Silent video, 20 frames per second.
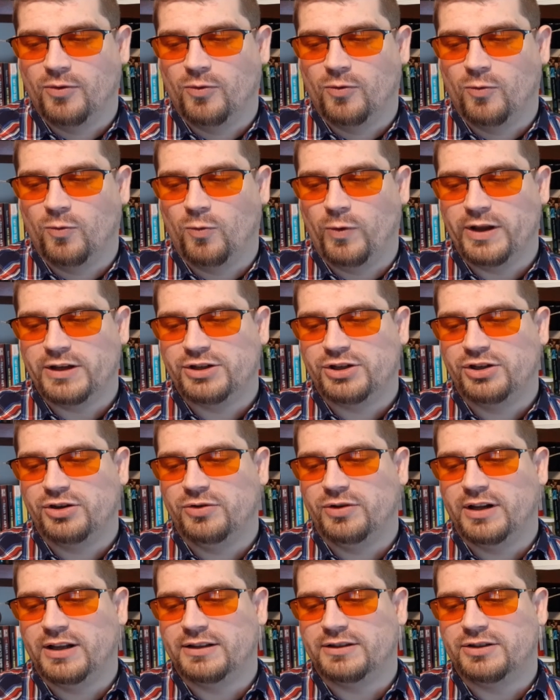Which
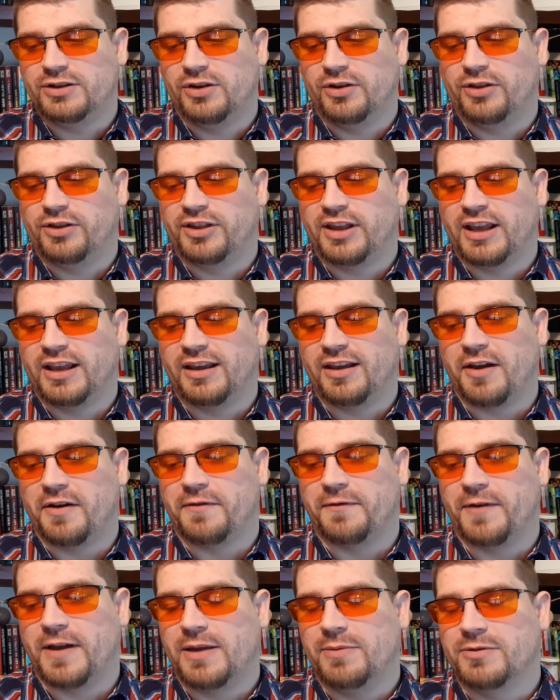unit do you think a
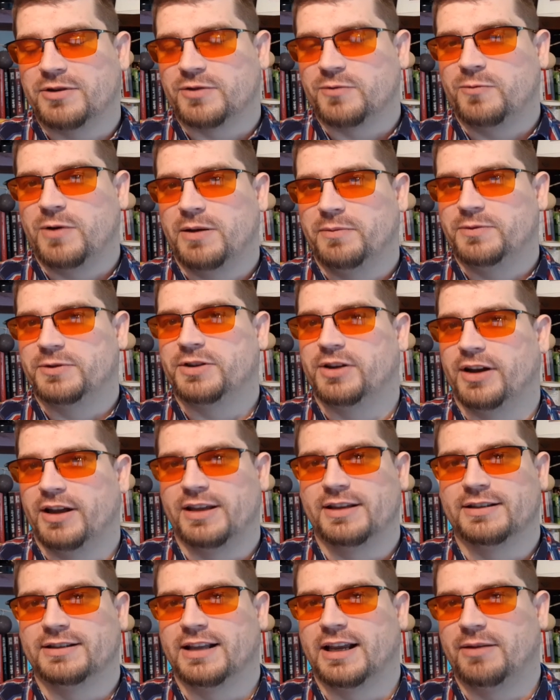famous website
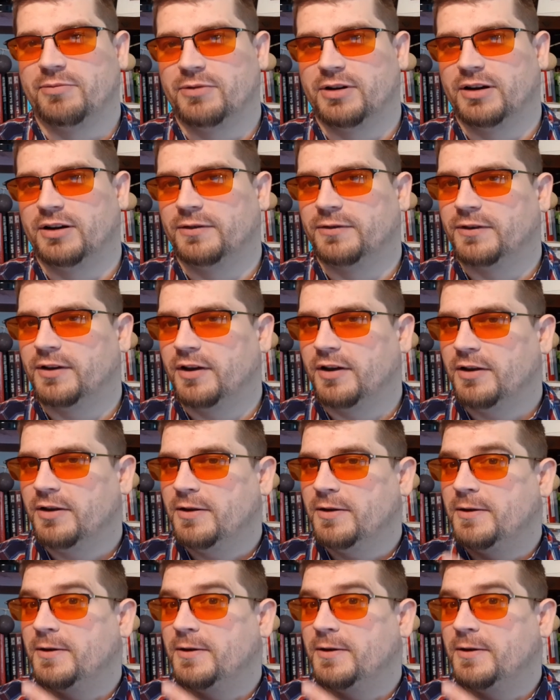is named after?